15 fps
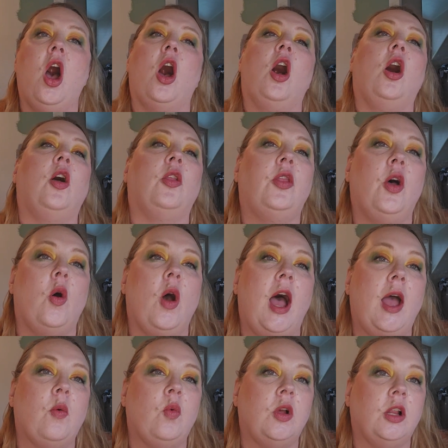Although
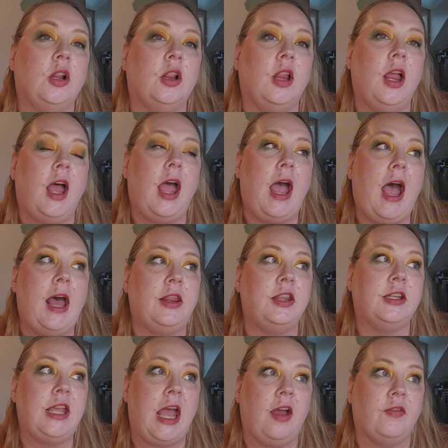I will add the
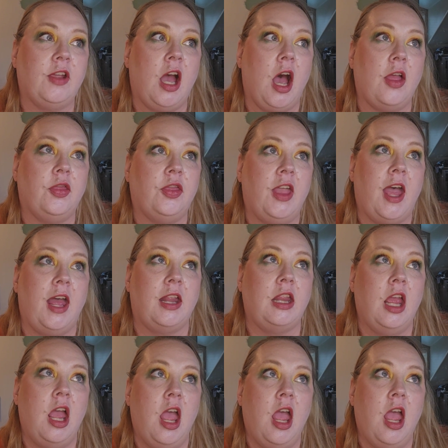caveat that